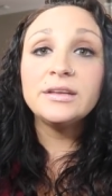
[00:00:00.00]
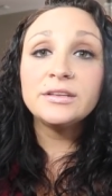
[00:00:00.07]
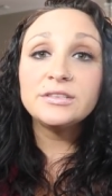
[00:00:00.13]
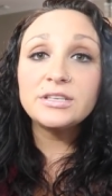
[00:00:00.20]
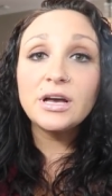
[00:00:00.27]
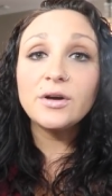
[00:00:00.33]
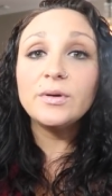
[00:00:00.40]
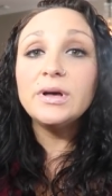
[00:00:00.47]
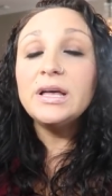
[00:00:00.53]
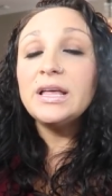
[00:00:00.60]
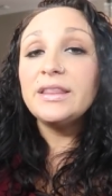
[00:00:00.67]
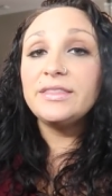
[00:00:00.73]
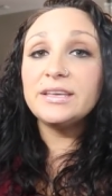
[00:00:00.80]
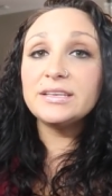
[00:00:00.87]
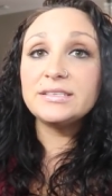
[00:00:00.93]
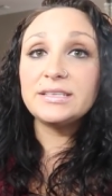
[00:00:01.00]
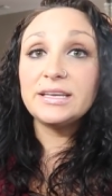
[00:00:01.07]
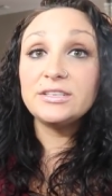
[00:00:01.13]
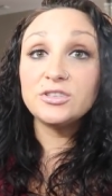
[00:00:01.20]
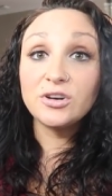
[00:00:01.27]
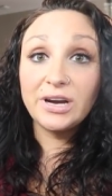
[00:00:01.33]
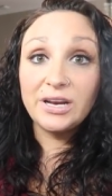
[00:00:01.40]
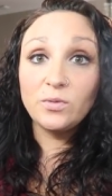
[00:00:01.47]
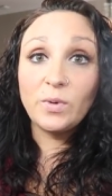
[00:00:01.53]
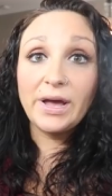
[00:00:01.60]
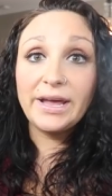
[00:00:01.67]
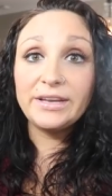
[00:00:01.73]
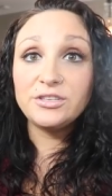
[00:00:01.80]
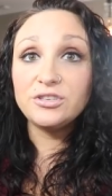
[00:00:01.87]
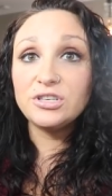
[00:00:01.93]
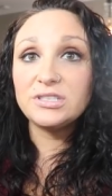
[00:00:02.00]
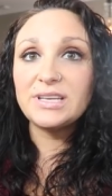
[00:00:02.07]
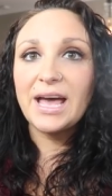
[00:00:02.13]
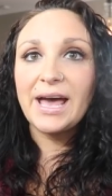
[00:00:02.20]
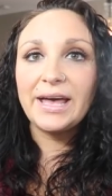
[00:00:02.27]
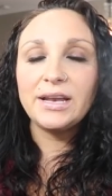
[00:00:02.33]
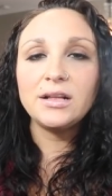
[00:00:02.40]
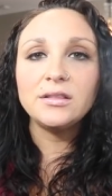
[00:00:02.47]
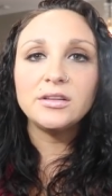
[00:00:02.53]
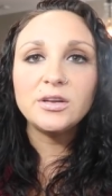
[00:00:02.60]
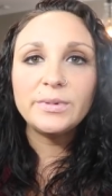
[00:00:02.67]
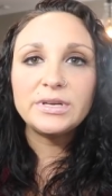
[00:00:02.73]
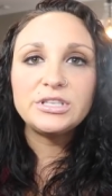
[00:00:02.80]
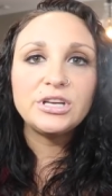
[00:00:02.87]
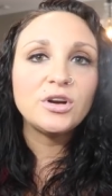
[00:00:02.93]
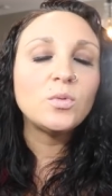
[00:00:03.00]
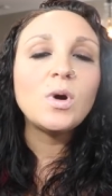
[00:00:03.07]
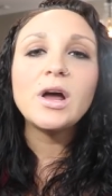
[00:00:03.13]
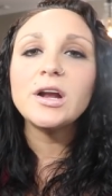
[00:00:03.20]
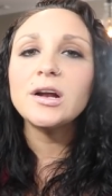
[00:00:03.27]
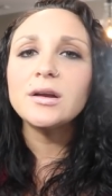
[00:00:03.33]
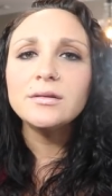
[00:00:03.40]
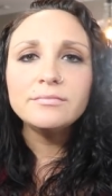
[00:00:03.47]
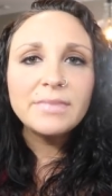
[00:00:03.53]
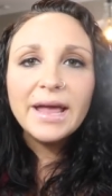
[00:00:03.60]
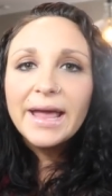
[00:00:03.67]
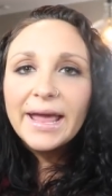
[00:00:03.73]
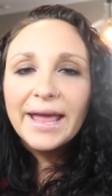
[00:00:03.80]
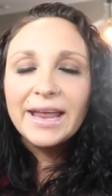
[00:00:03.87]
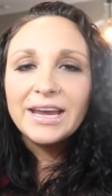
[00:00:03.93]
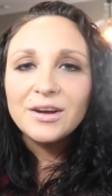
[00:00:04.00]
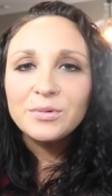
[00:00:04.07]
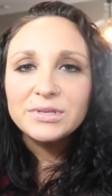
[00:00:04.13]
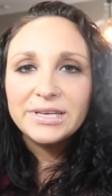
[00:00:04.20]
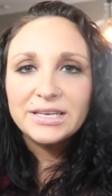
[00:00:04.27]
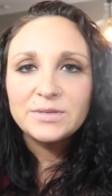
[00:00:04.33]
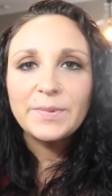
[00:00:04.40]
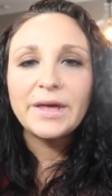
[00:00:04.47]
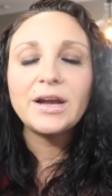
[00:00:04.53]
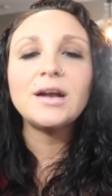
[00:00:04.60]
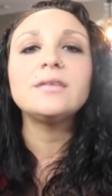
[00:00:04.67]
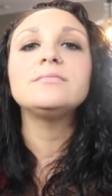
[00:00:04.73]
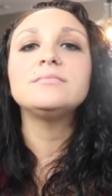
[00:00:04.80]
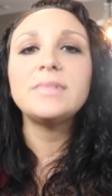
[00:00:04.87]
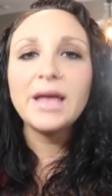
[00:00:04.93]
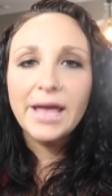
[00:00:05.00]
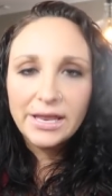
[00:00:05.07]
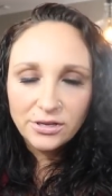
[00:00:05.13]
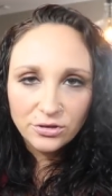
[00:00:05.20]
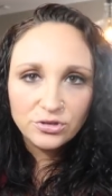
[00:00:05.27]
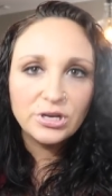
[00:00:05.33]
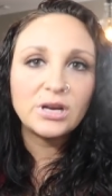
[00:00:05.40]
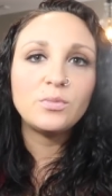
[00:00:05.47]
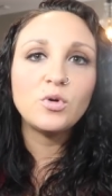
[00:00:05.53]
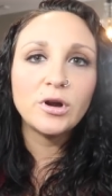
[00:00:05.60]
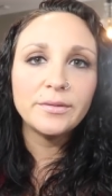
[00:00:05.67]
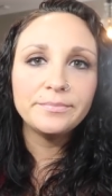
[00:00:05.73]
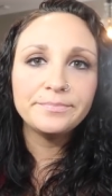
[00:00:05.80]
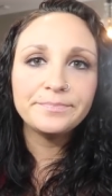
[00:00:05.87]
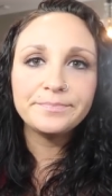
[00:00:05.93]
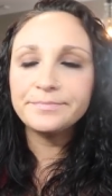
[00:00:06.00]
So this is a great way to just add a little bit to your water, and it will taste better, and you'll drink more.